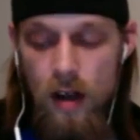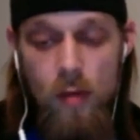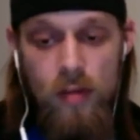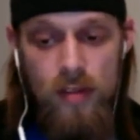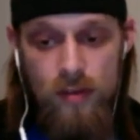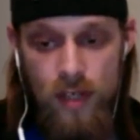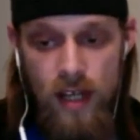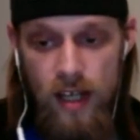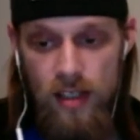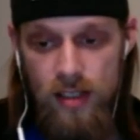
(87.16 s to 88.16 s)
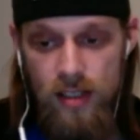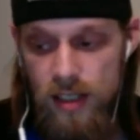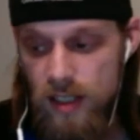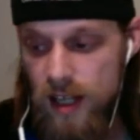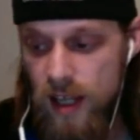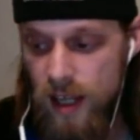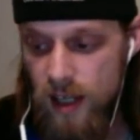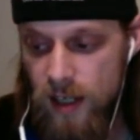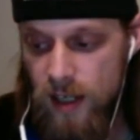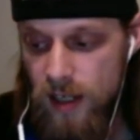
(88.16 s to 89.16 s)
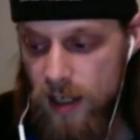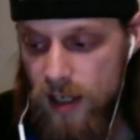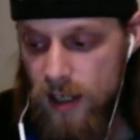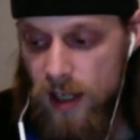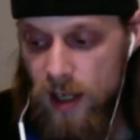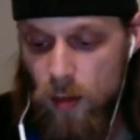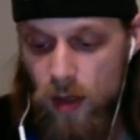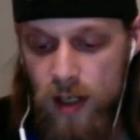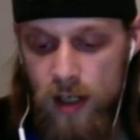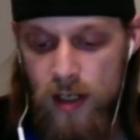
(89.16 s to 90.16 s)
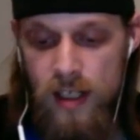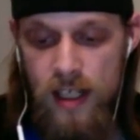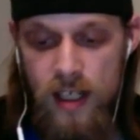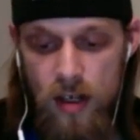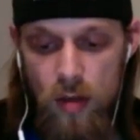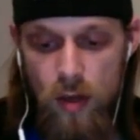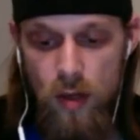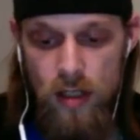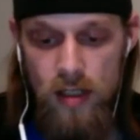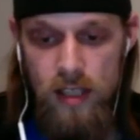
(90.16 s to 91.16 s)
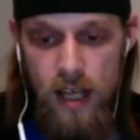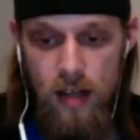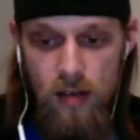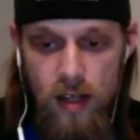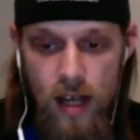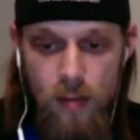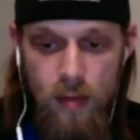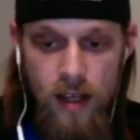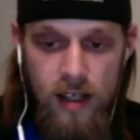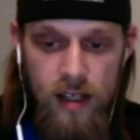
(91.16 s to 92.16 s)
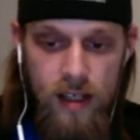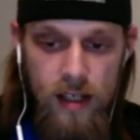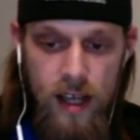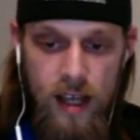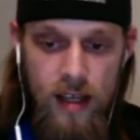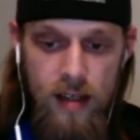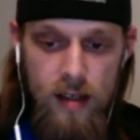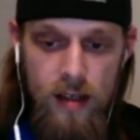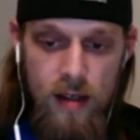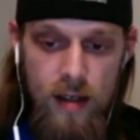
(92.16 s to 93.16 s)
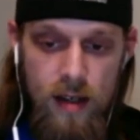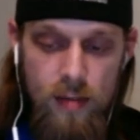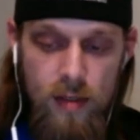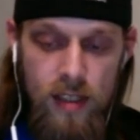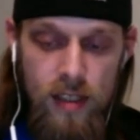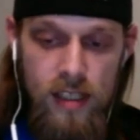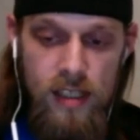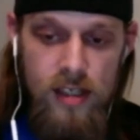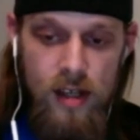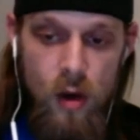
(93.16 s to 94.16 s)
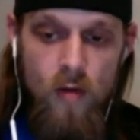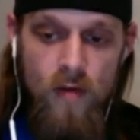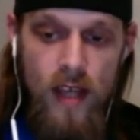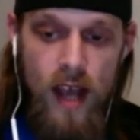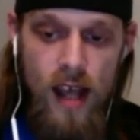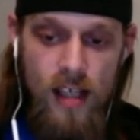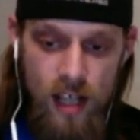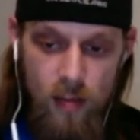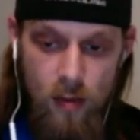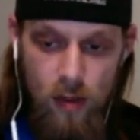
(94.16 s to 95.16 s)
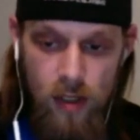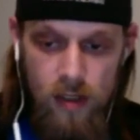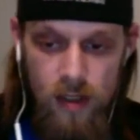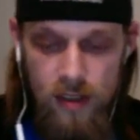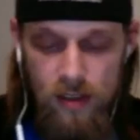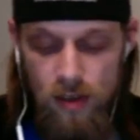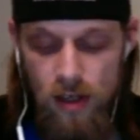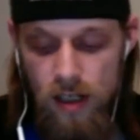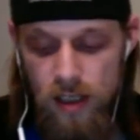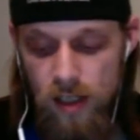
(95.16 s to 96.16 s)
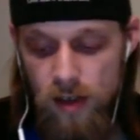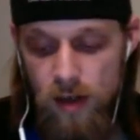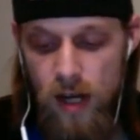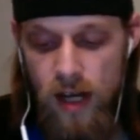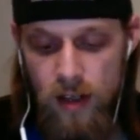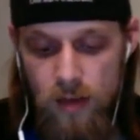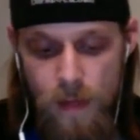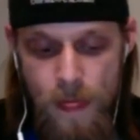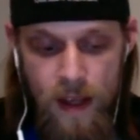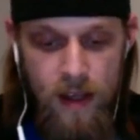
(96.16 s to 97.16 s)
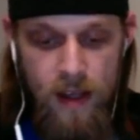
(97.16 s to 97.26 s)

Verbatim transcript: uh, almost three actually to the day, uh, when Deo was out cop blocking a uh, police OVI checkpoint, as they're called here in Ohio.